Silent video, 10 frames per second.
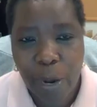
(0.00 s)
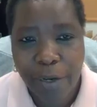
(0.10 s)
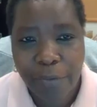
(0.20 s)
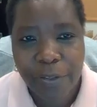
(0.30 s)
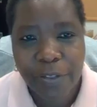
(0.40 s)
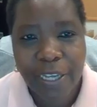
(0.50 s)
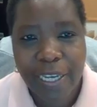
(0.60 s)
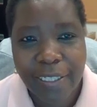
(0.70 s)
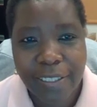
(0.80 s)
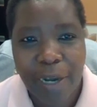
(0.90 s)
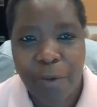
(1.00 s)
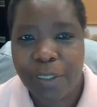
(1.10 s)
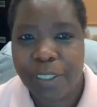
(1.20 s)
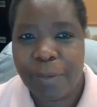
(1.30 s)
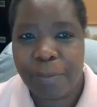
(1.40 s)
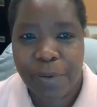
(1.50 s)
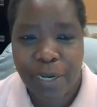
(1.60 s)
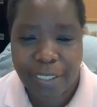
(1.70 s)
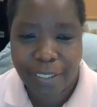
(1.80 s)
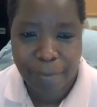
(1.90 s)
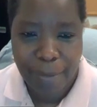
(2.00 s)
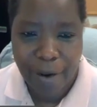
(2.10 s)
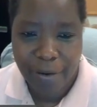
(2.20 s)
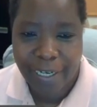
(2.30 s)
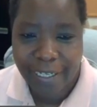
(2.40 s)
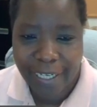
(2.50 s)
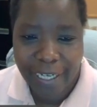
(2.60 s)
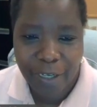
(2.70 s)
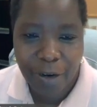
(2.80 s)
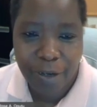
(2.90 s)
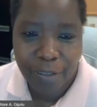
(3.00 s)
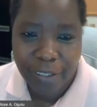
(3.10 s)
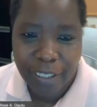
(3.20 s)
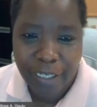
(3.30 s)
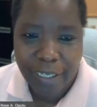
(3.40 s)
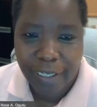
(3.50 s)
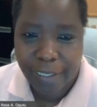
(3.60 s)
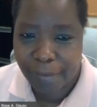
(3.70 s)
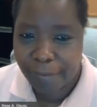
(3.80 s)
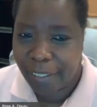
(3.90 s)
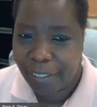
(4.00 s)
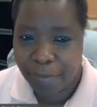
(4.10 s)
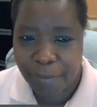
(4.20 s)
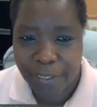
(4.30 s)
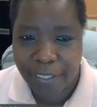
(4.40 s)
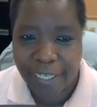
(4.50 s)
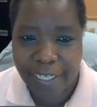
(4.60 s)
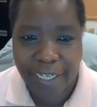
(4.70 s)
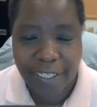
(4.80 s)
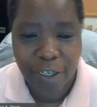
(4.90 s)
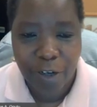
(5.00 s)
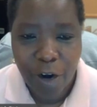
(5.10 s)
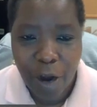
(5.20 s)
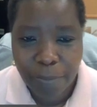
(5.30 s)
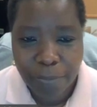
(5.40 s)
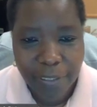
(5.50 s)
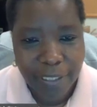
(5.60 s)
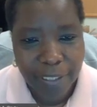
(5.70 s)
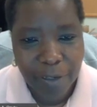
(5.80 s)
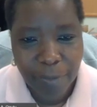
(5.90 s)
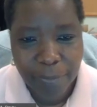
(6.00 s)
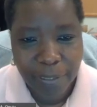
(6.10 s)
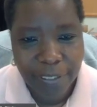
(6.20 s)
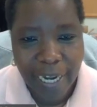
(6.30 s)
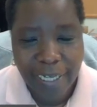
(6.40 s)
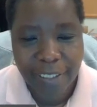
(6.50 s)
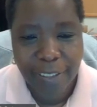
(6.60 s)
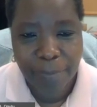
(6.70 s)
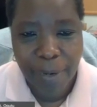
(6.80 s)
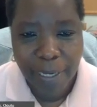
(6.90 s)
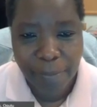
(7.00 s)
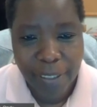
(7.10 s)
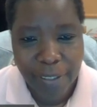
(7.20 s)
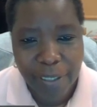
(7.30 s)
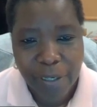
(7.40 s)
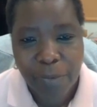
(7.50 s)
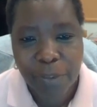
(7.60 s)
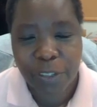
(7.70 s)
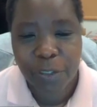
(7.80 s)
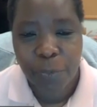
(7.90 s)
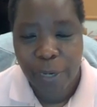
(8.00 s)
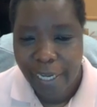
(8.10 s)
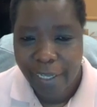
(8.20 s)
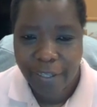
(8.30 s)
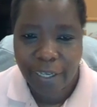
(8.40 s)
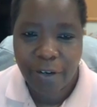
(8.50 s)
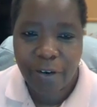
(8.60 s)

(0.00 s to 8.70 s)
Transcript: one of the things I was impressed about at Legon, and especially at the crop science department, was the way they